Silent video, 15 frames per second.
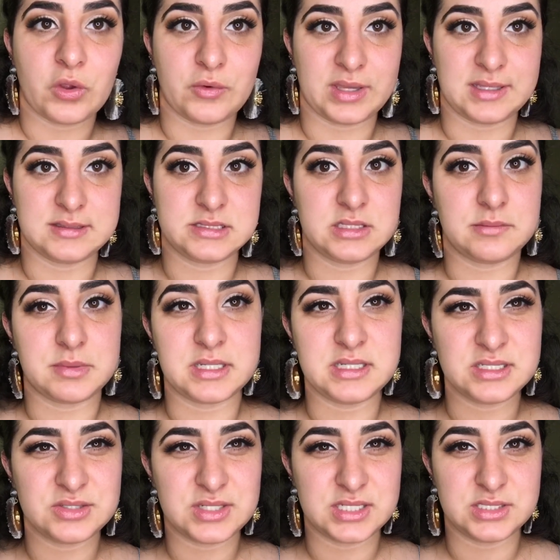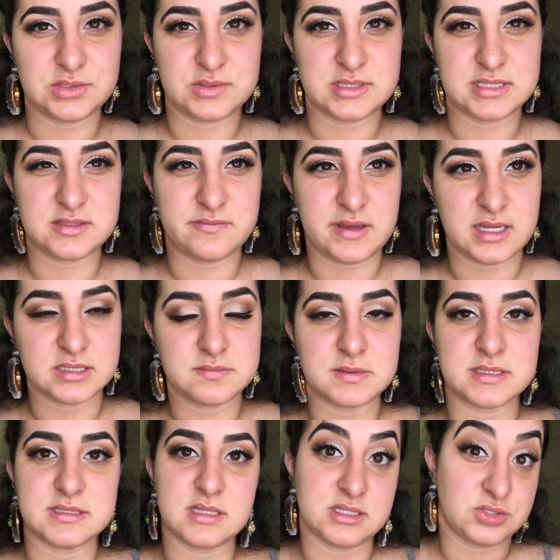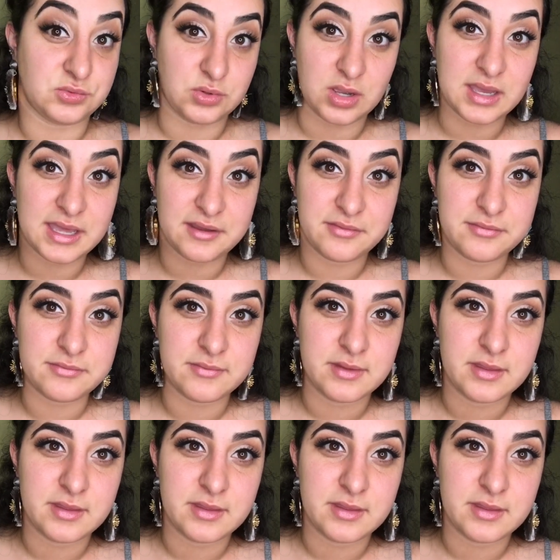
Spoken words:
Okay, so I'm gonna try to do this fast because I do not have